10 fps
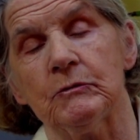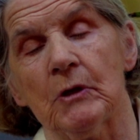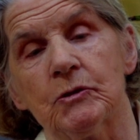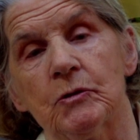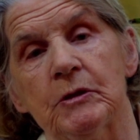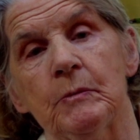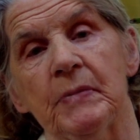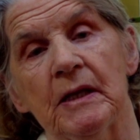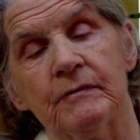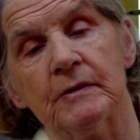not only
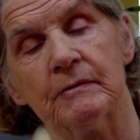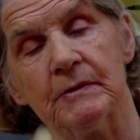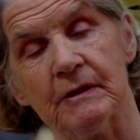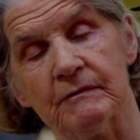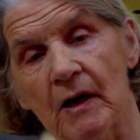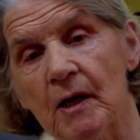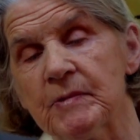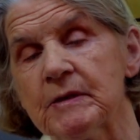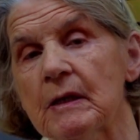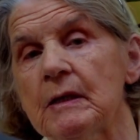benefit from the
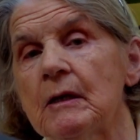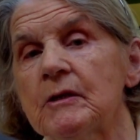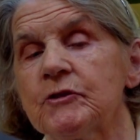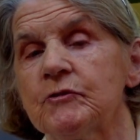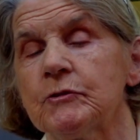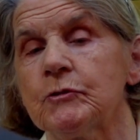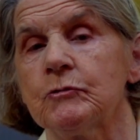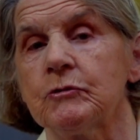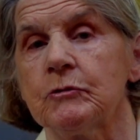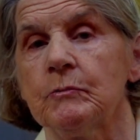environment, they learn
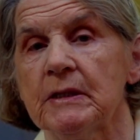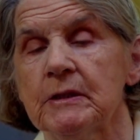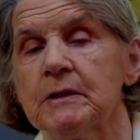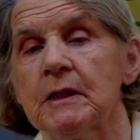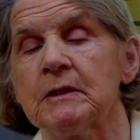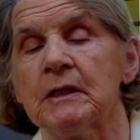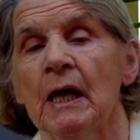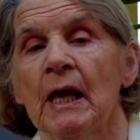to meditate,